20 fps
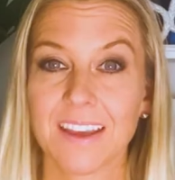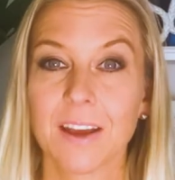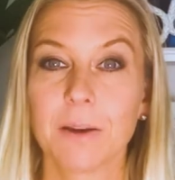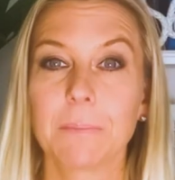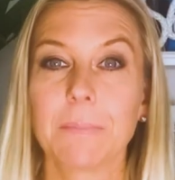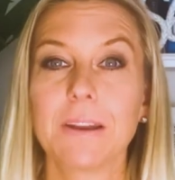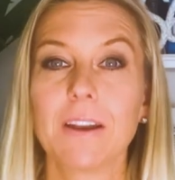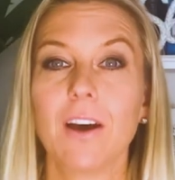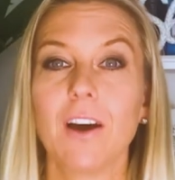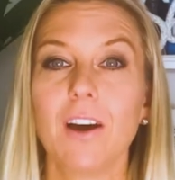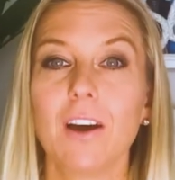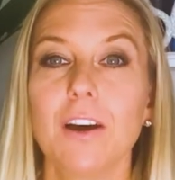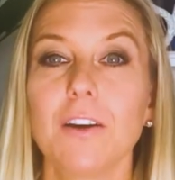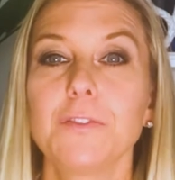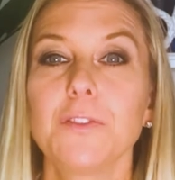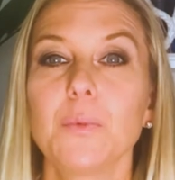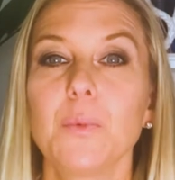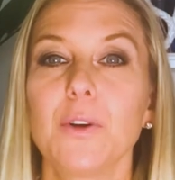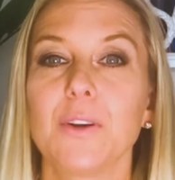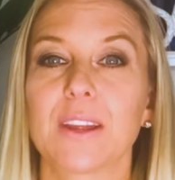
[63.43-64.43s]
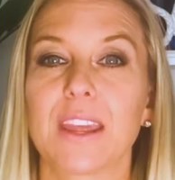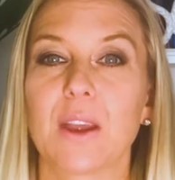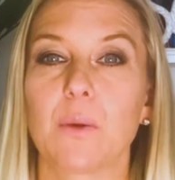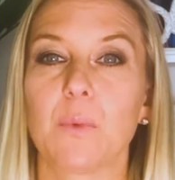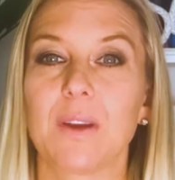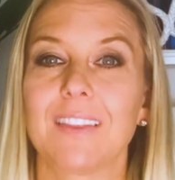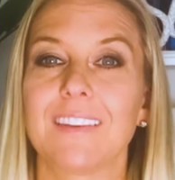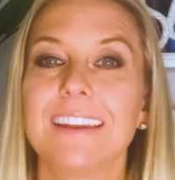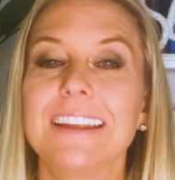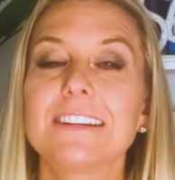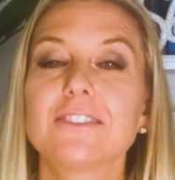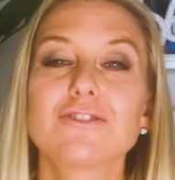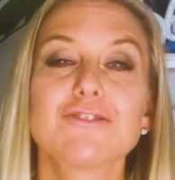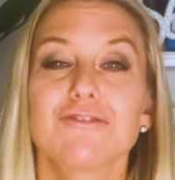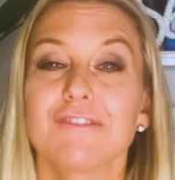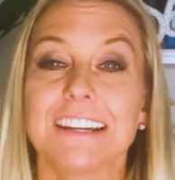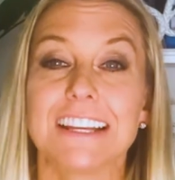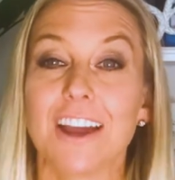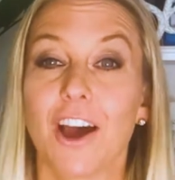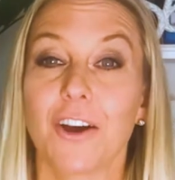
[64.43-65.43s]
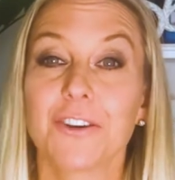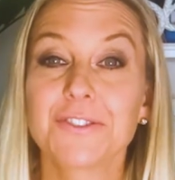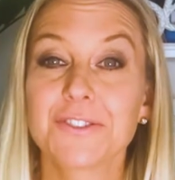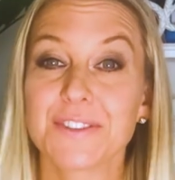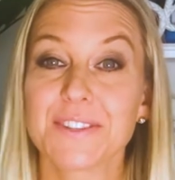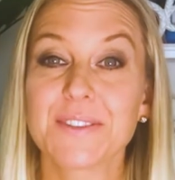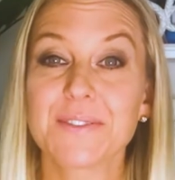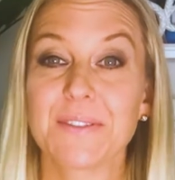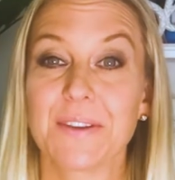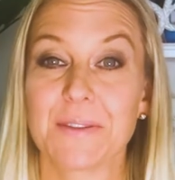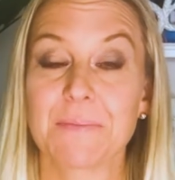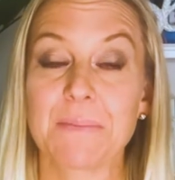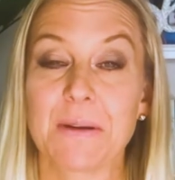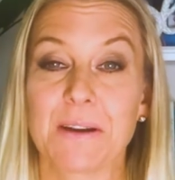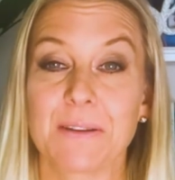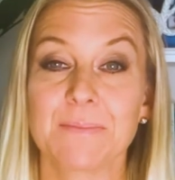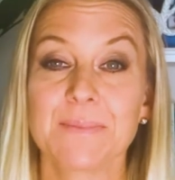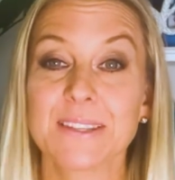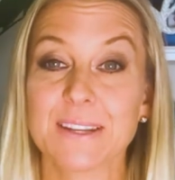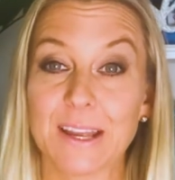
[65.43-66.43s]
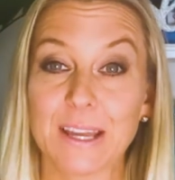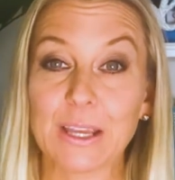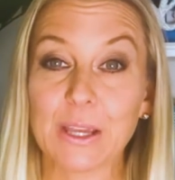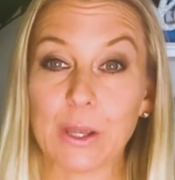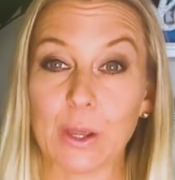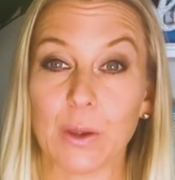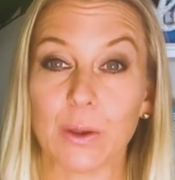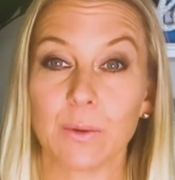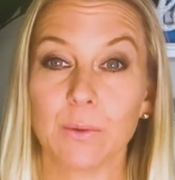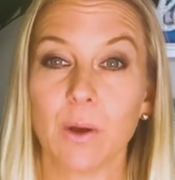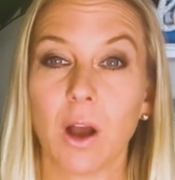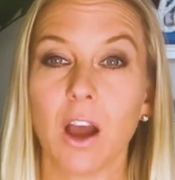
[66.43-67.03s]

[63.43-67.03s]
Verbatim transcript: But after working with literally hundreds of other mums like you,